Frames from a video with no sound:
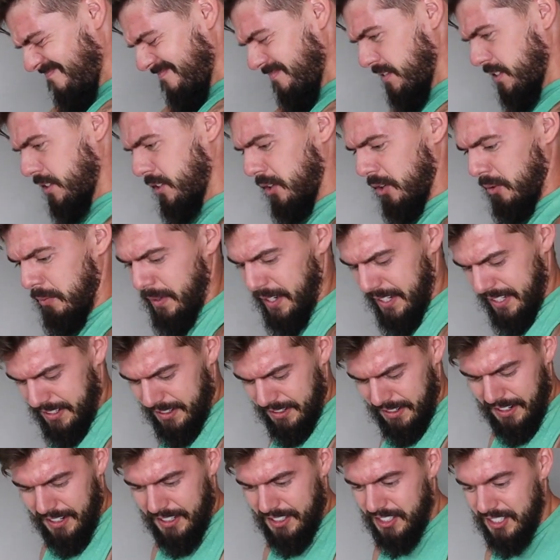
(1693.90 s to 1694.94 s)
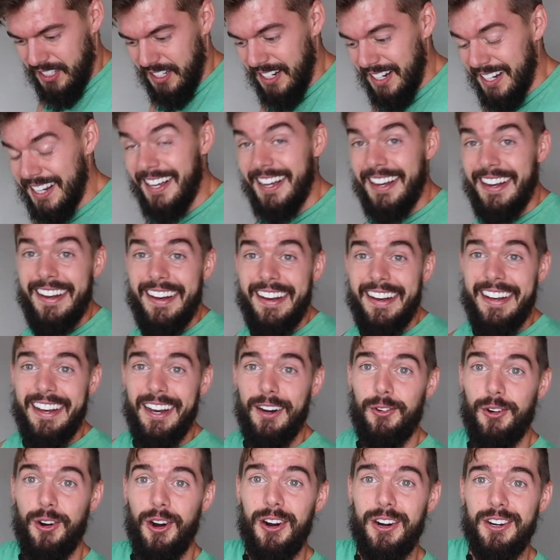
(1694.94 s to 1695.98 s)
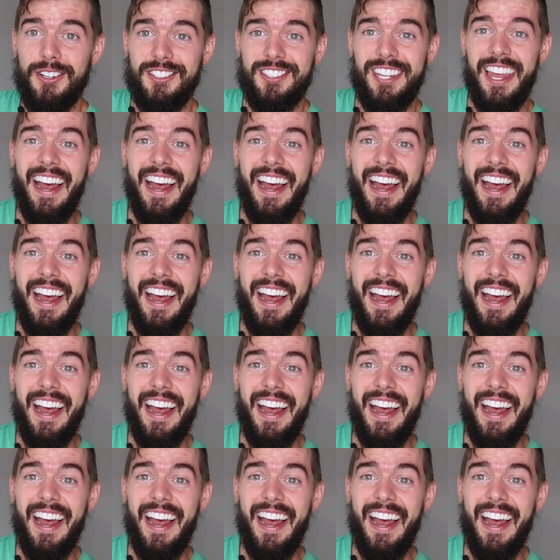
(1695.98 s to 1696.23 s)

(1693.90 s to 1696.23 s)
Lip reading: Oh my gosh, that one hurts.